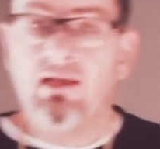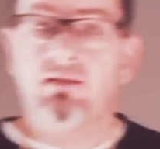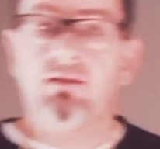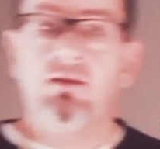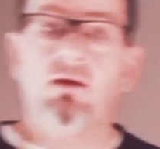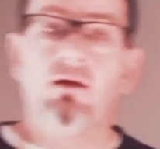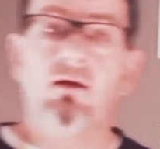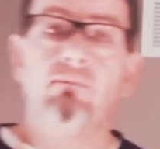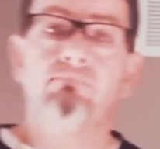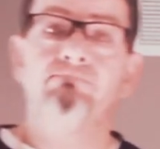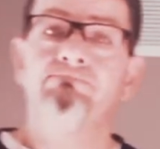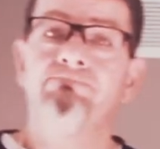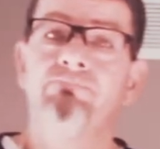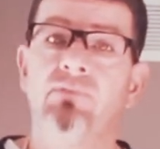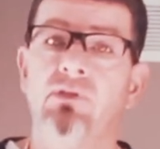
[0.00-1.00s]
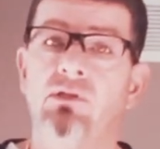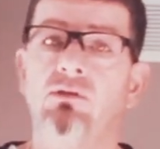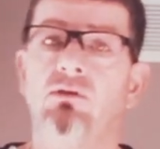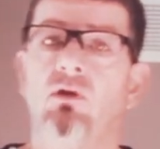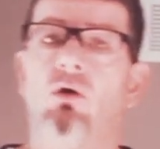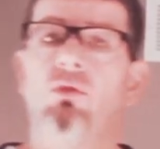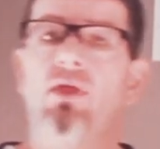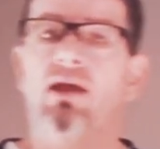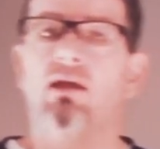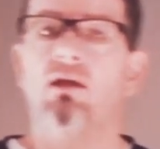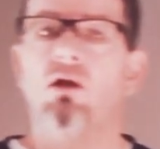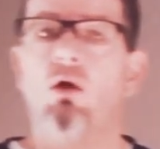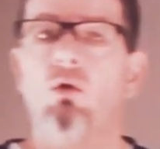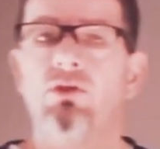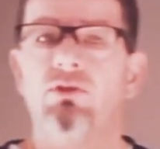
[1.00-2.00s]
um, you know that can
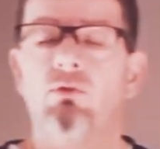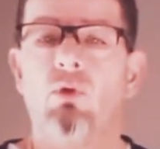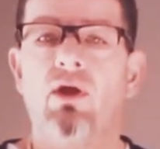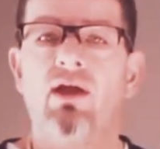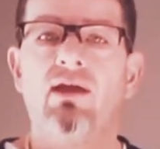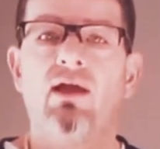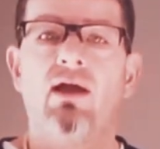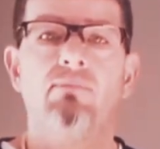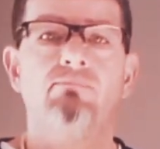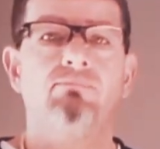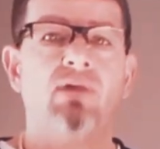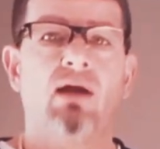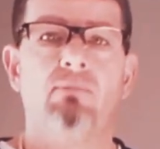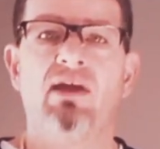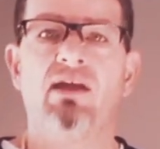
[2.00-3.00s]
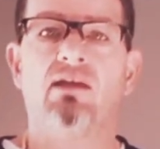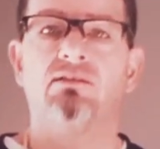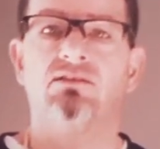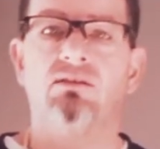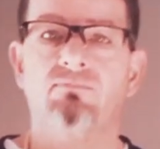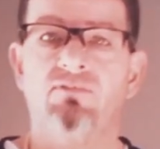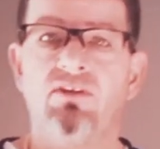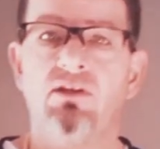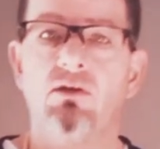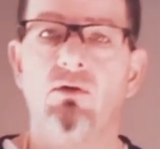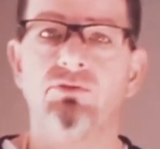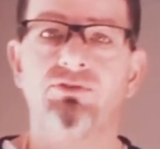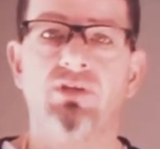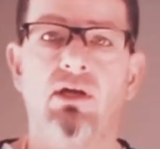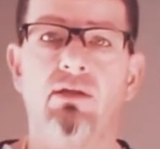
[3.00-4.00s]
go either way. I, I make some
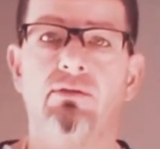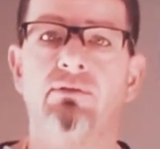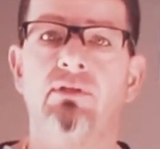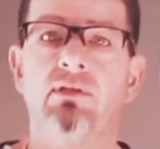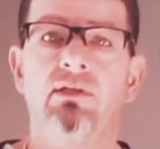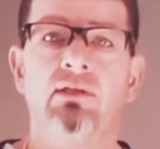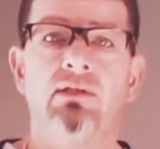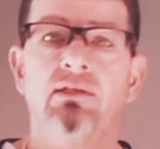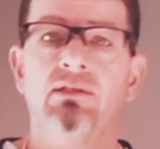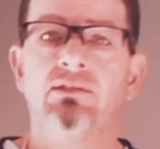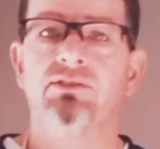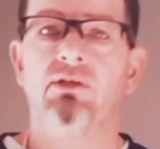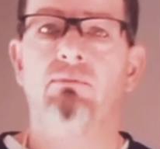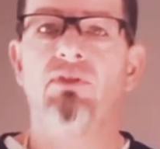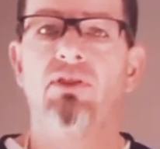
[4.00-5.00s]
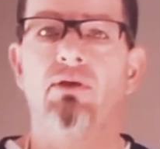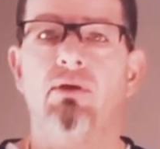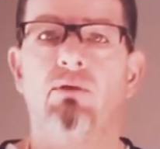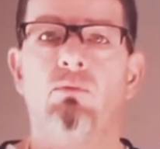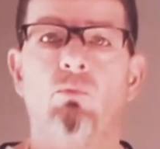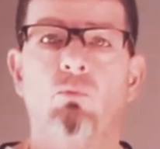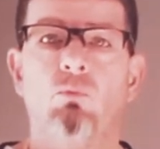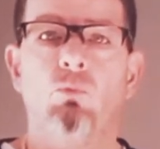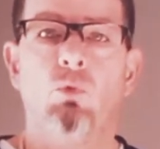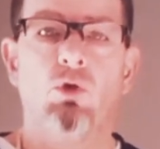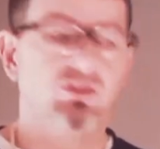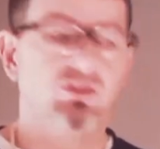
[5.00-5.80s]
videos on some of the worst